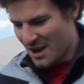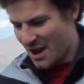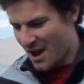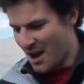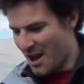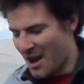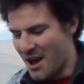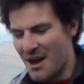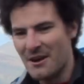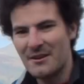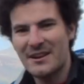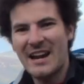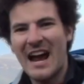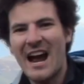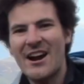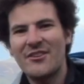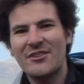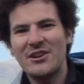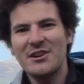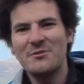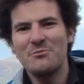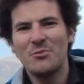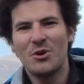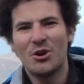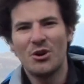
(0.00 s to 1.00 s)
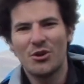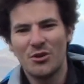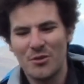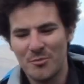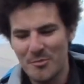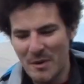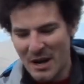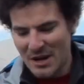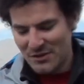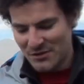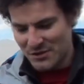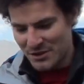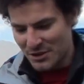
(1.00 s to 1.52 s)
uh, Carrimore
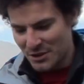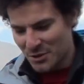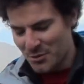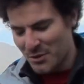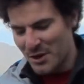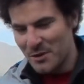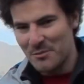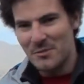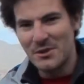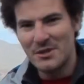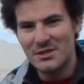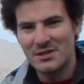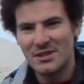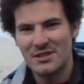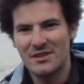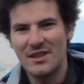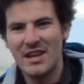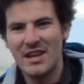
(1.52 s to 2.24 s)
and Mountain Equipment,